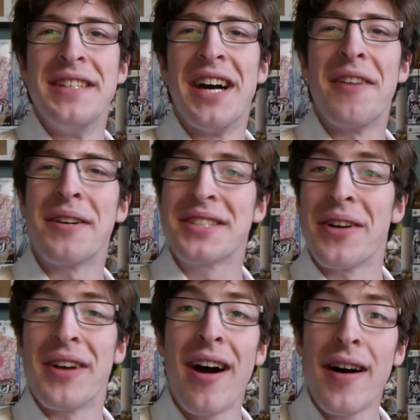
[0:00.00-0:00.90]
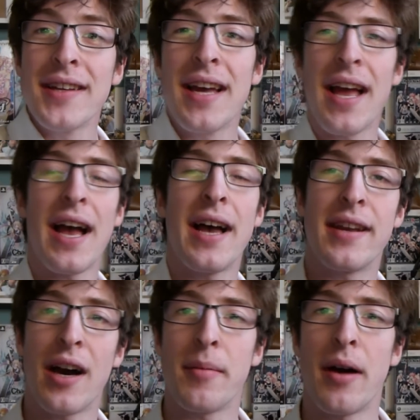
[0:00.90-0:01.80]
what's going on,
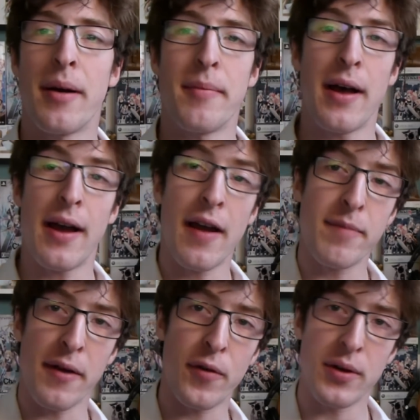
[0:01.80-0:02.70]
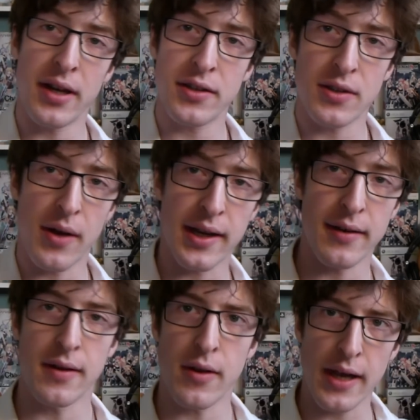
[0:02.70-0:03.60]
and I have my phone here so I
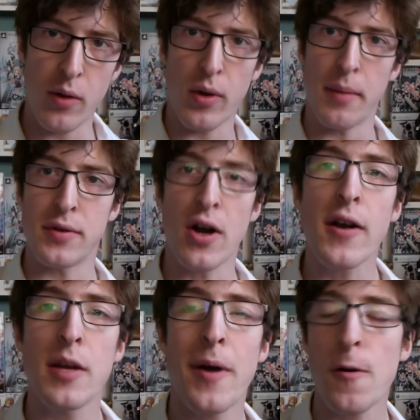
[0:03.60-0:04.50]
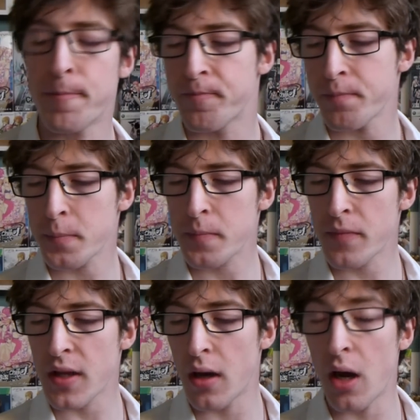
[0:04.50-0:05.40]
can look at what I'm talking about.
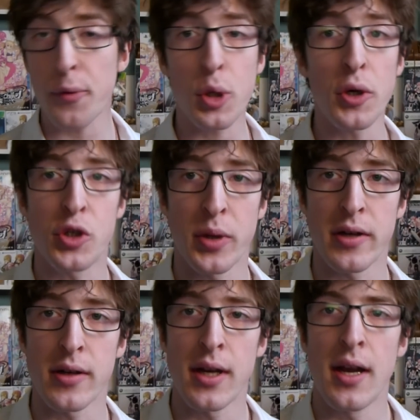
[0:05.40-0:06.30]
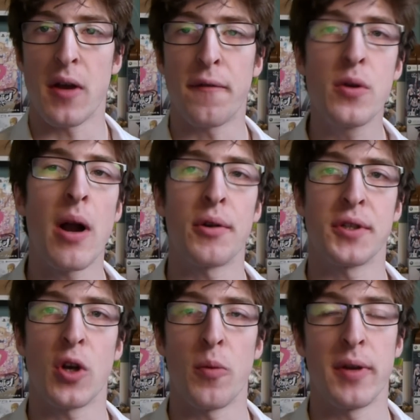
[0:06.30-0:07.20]
If you go on Twitter a few hours
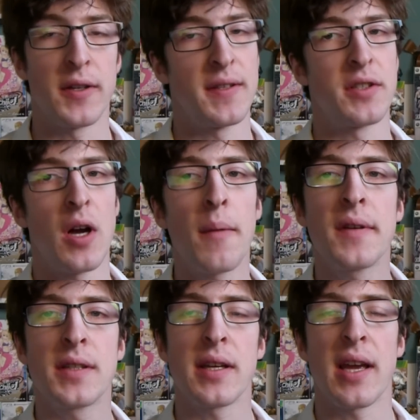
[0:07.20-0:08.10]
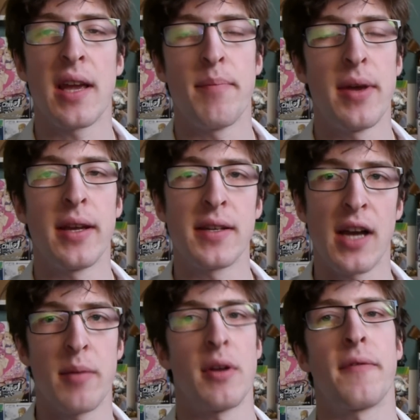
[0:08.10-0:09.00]
ago, because there's obviously a big
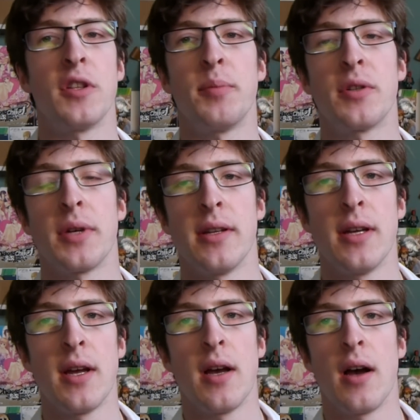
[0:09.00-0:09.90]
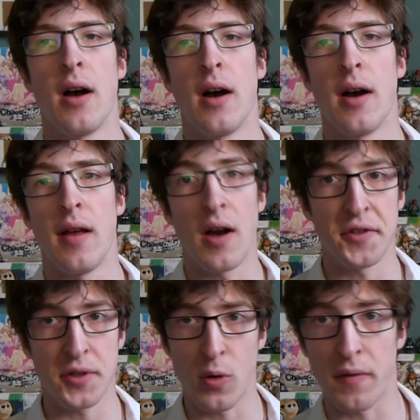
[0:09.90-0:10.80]
time difference between
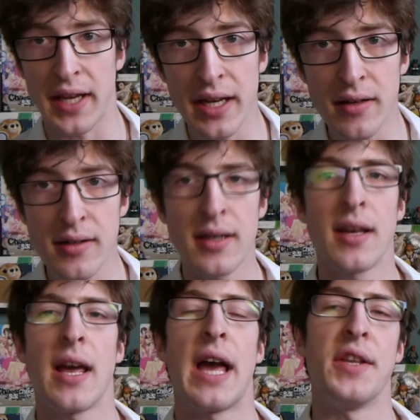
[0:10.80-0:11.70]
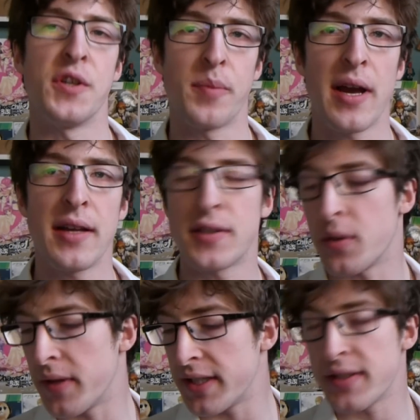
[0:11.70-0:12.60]
us over here and Japan,
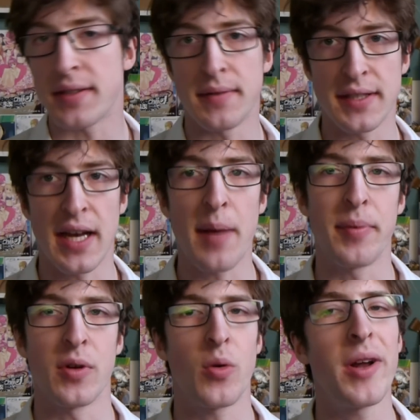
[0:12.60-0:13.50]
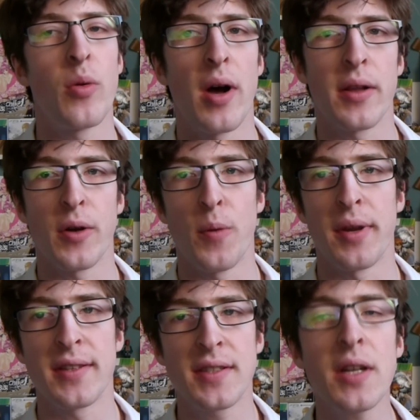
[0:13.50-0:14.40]
so this happened quite a while ago,
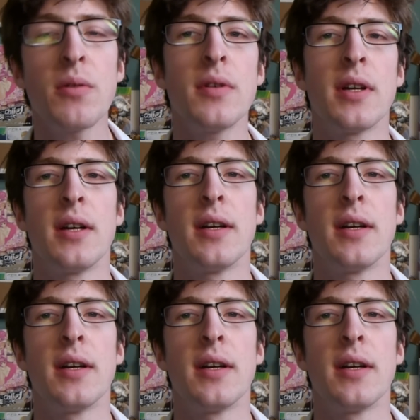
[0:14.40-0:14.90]
but it's still